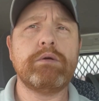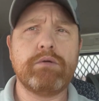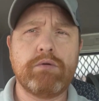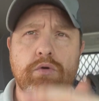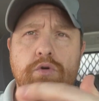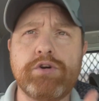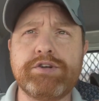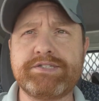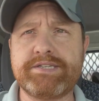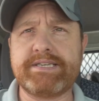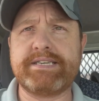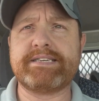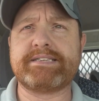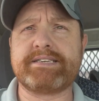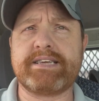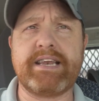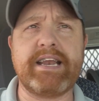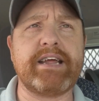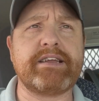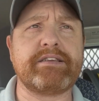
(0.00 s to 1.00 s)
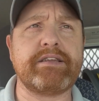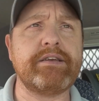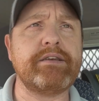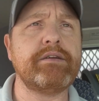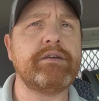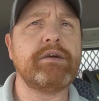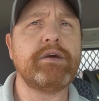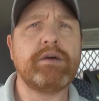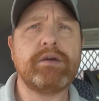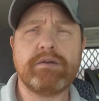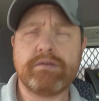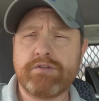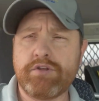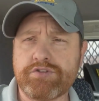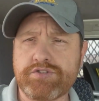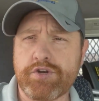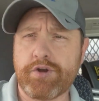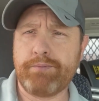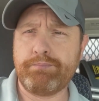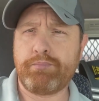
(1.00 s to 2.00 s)
or is it disconnected?
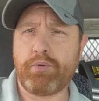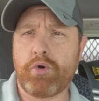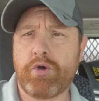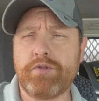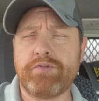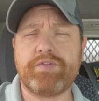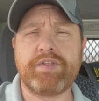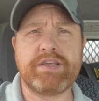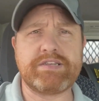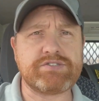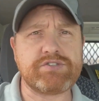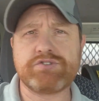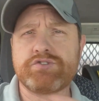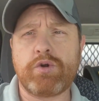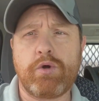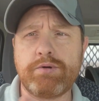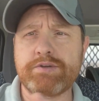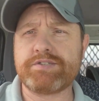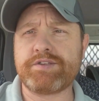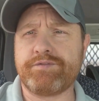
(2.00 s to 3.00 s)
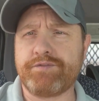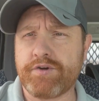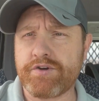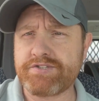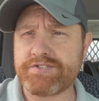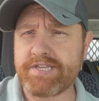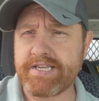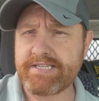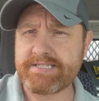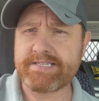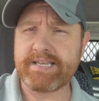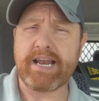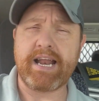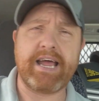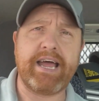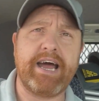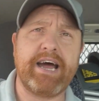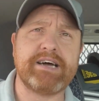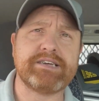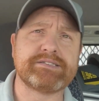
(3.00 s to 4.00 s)
Those are important things. Those are always the first things that I
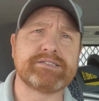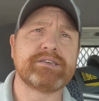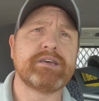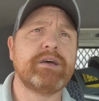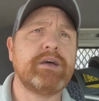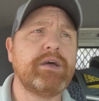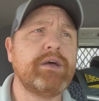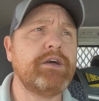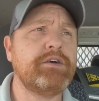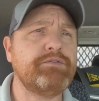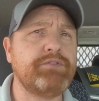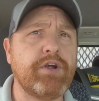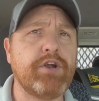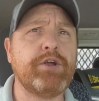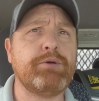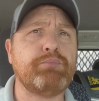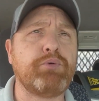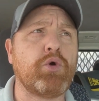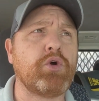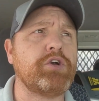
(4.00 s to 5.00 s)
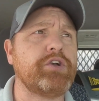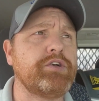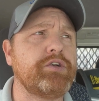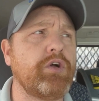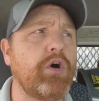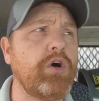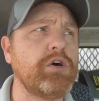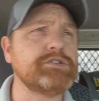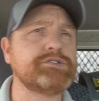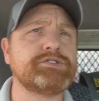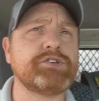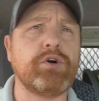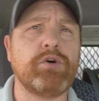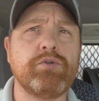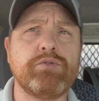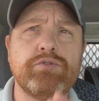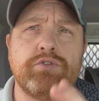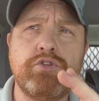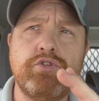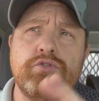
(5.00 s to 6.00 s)
ask. Very important. Also,
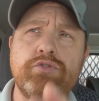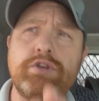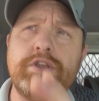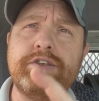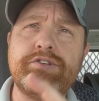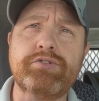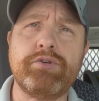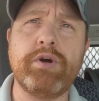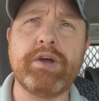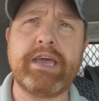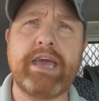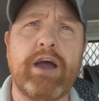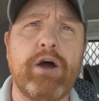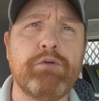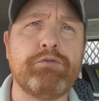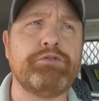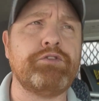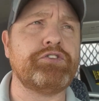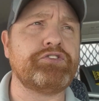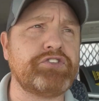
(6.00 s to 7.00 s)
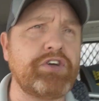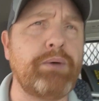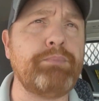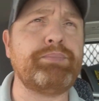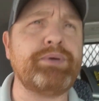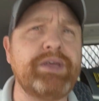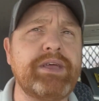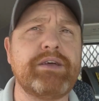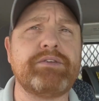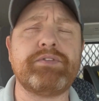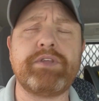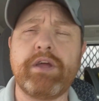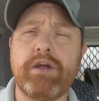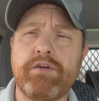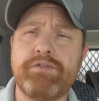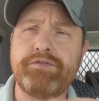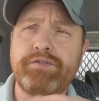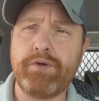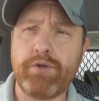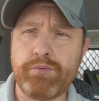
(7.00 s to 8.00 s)
you need to account for dumping it. They are
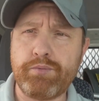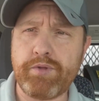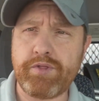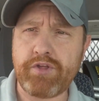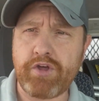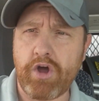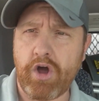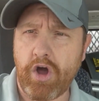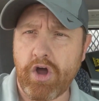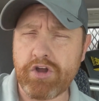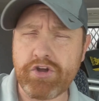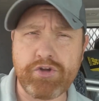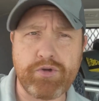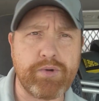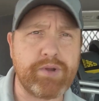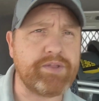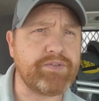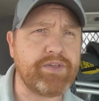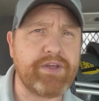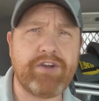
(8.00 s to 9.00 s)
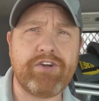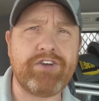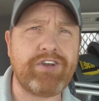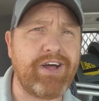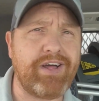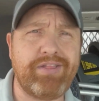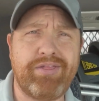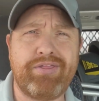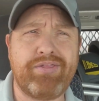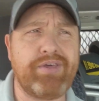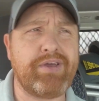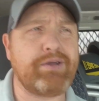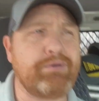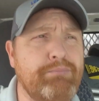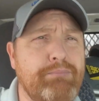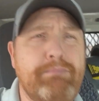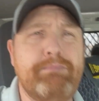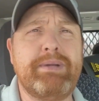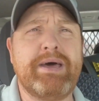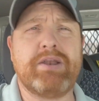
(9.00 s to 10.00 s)
filled with concrete. They are not thick
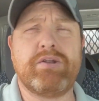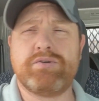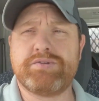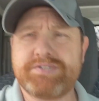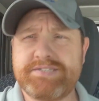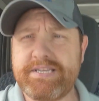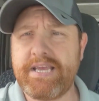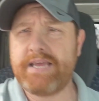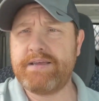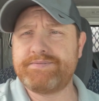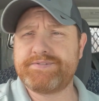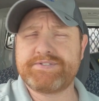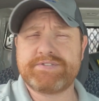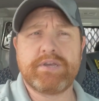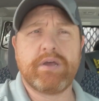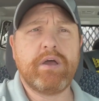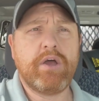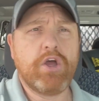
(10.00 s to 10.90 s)
metal safes